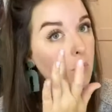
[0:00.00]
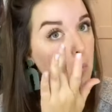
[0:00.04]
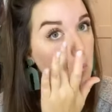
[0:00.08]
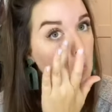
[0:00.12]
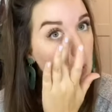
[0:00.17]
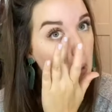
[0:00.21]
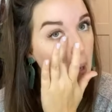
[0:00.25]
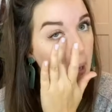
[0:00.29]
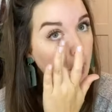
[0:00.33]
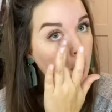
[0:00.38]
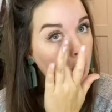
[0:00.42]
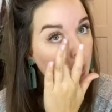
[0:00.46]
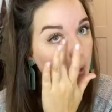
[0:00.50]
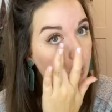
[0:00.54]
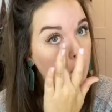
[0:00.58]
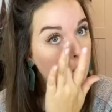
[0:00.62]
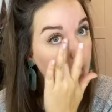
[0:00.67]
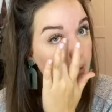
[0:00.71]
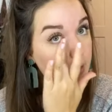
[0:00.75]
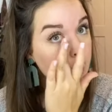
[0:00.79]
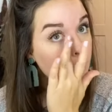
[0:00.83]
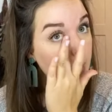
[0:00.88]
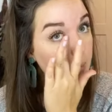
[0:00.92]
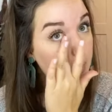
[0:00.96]
I don't know. It's
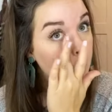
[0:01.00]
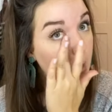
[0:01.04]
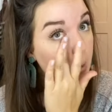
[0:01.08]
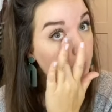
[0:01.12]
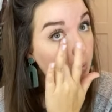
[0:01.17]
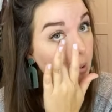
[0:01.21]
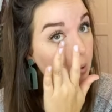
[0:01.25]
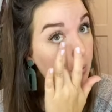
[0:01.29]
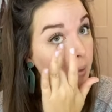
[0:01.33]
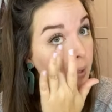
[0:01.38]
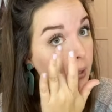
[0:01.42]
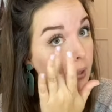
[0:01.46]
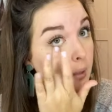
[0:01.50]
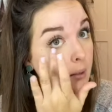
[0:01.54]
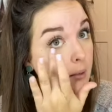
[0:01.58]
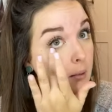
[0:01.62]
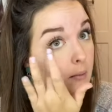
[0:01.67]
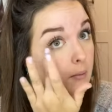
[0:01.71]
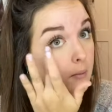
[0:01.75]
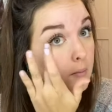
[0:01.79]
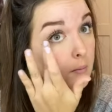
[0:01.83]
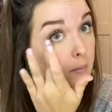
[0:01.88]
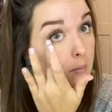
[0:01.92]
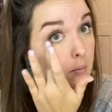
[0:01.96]
like mind-blowing.
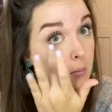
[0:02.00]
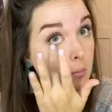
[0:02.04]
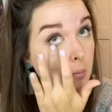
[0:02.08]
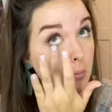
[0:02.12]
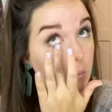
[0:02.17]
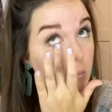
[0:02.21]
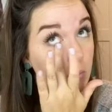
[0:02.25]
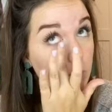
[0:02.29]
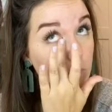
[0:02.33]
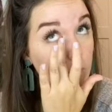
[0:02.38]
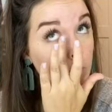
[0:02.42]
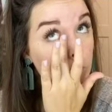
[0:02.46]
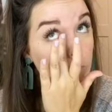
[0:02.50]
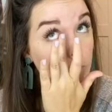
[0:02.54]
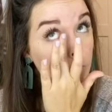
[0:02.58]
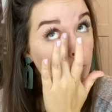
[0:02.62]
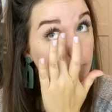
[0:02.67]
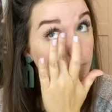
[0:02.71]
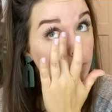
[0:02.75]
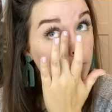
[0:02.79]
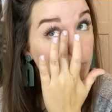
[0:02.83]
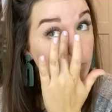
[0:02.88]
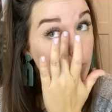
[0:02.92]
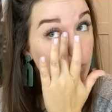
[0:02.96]

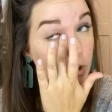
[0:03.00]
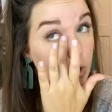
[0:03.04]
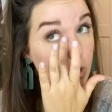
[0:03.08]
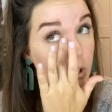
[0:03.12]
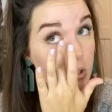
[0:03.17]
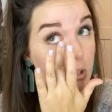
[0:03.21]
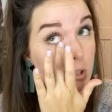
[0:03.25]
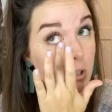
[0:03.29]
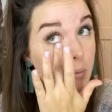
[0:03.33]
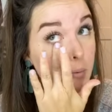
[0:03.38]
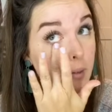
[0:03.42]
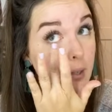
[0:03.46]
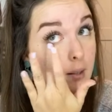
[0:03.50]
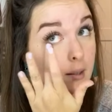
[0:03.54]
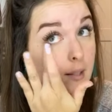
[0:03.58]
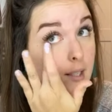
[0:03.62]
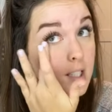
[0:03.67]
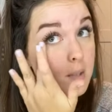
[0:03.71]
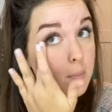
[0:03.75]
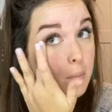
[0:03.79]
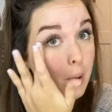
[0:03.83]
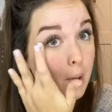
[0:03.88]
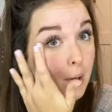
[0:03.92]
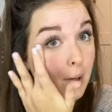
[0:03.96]
Just doing this
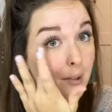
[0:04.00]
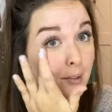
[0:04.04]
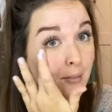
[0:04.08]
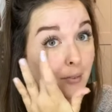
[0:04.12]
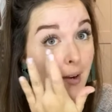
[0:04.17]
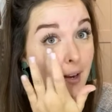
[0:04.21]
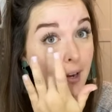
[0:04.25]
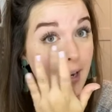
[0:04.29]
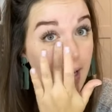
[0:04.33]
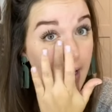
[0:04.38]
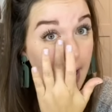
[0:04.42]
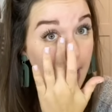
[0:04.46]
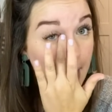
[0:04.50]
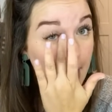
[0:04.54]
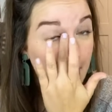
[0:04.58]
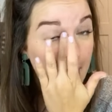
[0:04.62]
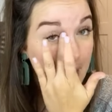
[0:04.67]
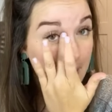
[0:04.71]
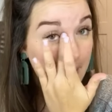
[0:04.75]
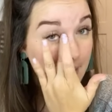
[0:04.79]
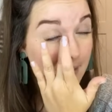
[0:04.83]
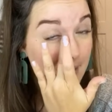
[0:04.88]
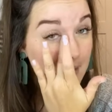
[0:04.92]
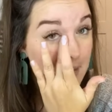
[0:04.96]
part right here
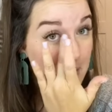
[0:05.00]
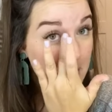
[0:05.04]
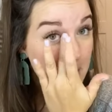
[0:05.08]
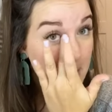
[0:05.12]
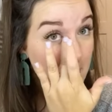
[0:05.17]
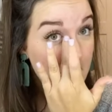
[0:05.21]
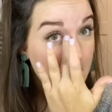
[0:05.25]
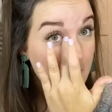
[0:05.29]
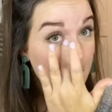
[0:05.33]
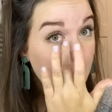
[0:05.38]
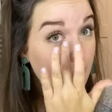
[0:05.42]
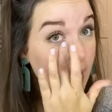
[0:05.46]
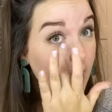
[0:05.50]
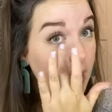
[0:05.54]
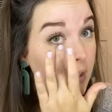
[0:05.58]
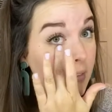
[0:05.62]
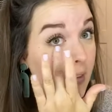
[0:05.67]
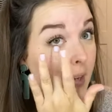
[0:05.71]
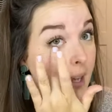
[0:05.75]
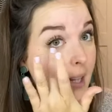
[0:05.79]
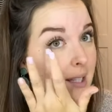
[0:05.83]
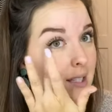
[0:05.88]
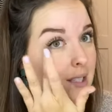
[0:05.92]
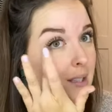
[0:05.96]
kind of
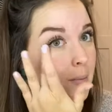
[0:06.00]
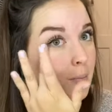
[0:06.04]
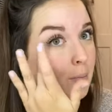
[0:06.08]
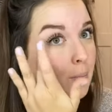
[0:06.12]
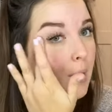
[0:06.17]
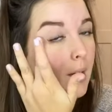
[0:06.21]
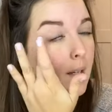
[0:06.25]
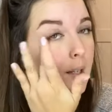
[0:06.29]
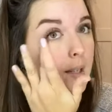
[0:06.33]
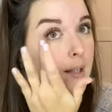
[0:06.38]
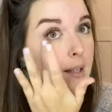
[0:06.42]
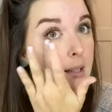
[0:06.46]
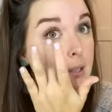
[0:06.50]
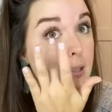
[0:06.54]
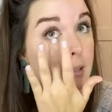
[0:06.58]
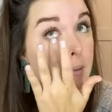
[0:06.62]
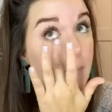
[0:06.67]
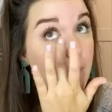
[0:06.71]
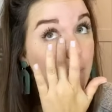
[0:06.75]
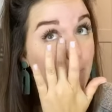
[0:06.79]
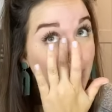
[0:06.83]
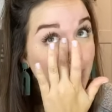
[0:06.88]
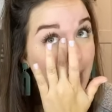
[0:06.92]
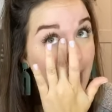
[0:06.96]
adds some brightness.
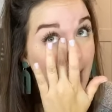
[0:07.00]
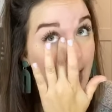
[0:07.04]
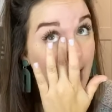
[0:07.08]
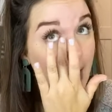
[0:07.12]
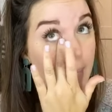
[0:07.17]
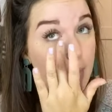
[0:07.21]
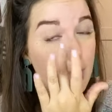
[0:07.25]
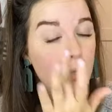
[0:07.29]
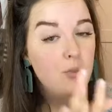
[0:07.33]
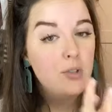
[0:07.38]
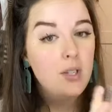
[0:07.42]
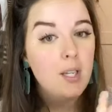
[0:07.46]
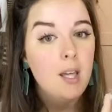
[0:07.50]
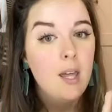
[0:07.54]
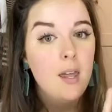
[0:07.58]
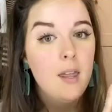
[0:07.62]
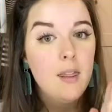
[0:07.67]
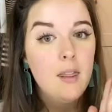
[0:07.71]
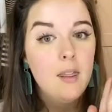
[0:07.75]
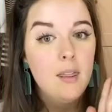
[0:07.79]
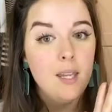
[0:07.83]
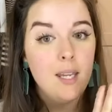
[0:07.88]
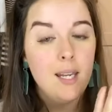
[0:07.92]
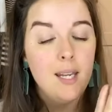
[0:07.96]
And I'm using
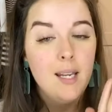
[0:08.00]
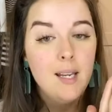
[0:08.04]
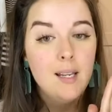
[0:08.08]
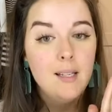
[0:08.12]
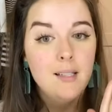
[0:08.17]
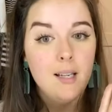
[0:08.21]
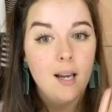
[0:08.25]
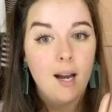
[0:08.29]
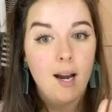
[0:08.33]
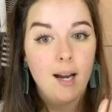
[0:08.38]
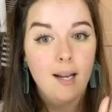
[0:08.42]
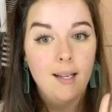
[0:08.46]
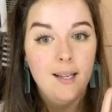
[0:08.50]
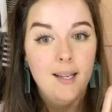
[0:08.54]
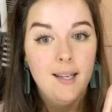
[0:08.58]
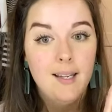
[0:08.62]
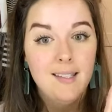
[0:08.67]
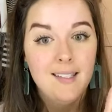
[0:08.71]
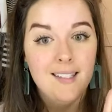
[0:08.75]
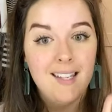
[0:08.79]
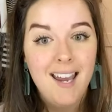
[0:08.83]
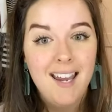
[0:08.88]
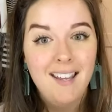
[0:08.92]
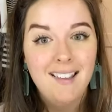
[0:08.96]
the tiniest,
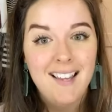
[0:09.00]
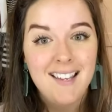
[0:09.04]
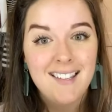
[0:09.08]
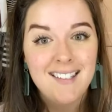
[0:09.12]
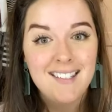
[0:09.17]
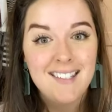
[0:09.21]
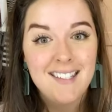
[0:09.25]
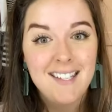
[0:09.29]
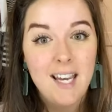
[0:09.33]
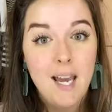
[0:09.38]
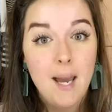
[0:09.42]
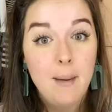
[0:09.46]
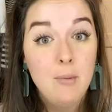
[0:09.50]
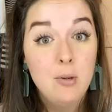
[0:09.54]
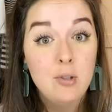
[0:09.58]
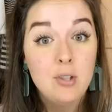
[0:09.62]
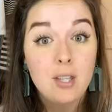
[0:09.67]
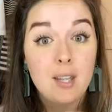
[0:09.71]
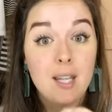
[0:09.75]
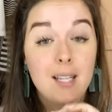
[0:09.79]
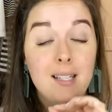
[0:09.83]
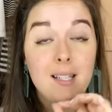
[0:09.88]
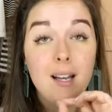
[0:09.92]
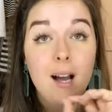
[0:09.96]
hey Leslie, I'm using
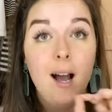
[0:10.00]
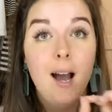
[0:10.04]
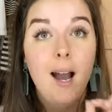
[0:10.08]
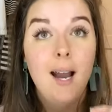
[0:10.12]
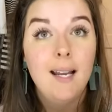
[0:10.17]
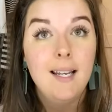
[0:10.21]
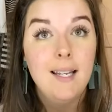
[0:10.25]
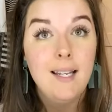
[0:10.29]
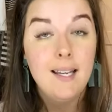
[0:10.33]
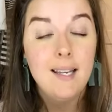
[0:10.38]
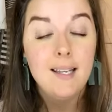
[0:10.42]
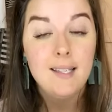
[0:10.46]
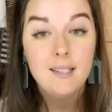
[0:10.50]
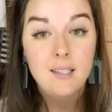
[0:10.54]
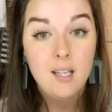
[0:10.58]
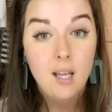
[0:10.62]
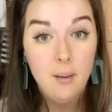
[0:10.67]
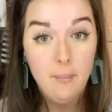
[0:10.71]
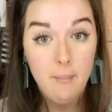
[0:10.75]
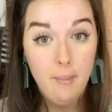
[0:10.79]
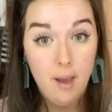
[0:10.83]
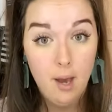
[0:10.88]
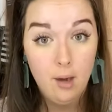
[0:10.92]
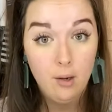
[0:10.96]
the tiniest
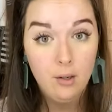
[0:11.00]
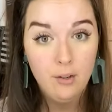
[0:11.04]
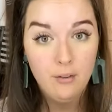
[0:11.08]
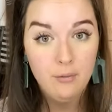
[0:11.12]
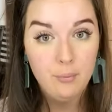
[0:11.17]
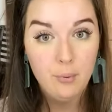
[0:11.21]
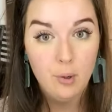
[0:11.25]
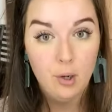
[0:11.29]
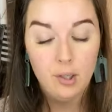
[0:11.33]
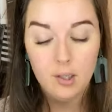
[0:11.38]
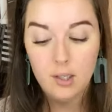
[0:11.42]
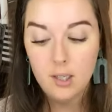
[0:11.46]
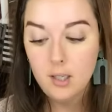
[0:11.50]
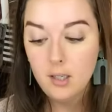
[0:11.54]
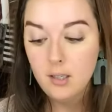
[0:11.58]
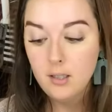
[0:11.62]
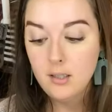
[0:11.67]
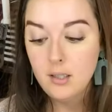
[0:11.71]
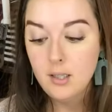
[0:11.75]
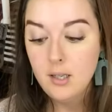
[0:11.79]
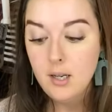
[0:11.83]
amount of product.